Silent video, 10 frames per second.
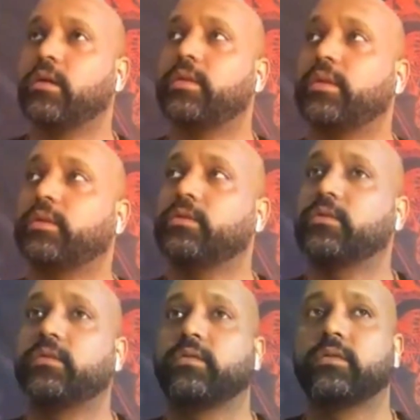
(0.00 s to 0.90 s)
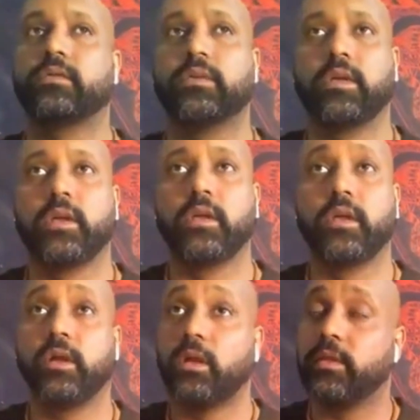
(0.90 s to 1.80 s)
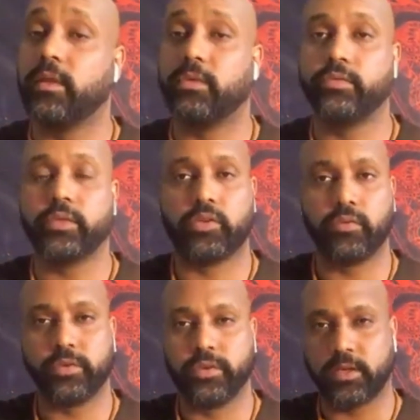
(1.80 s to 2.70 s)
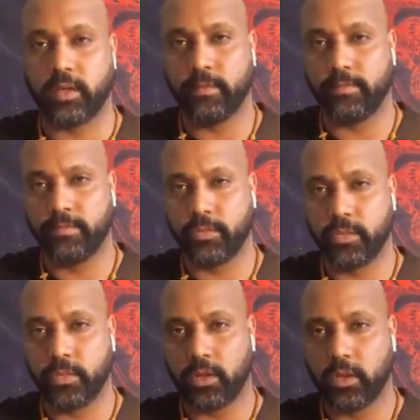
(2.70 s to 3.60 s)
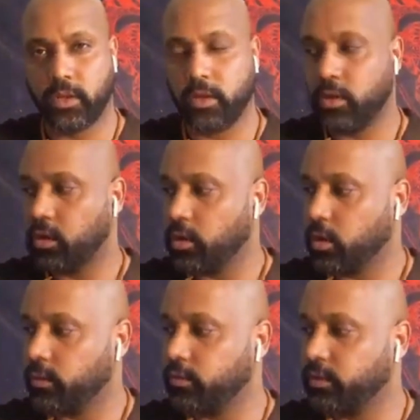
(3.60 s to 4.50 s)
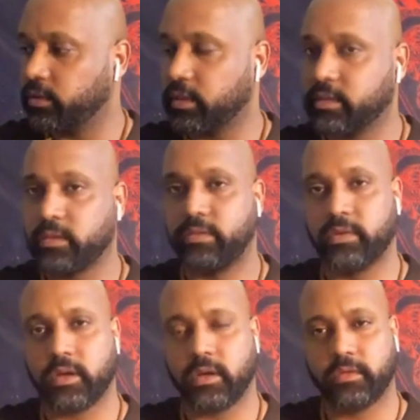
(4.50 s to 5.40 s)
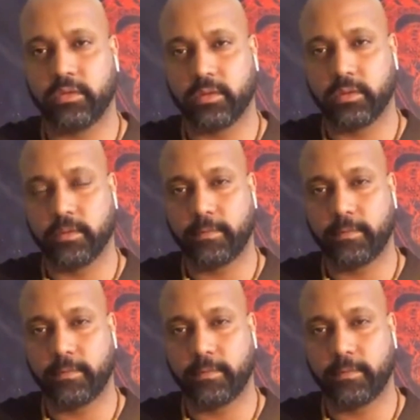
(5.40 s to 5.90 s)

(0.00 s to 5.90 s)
Thank you, Lucifer. And then the ritual's done. Hopefully you got something out of this.